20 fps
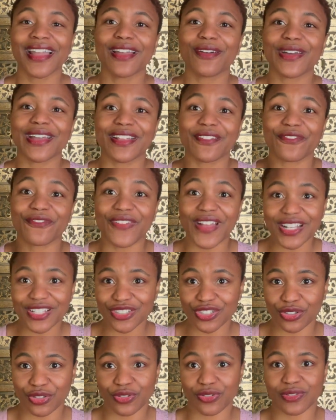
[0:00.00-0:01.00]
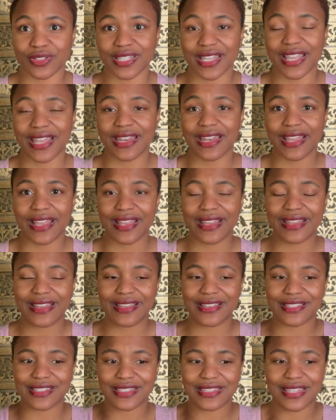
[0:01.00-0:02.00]
it festers and it
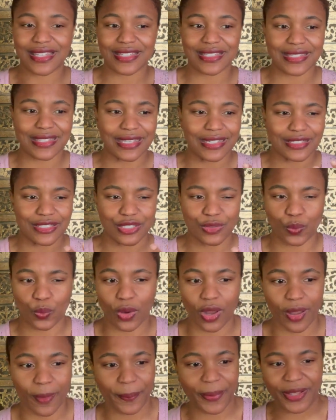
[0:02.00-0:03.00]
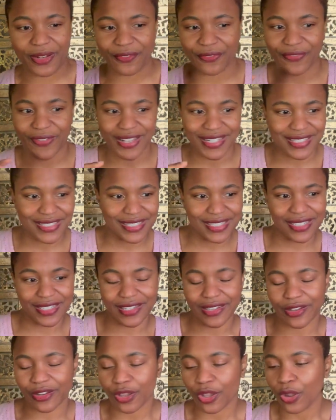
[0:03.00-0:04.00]
is this swamp
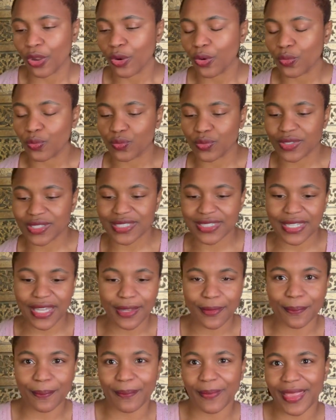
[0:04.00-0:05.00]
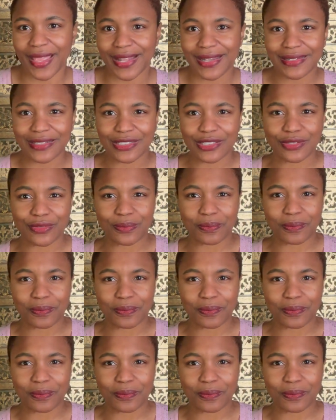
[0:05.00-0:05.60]
infested resentment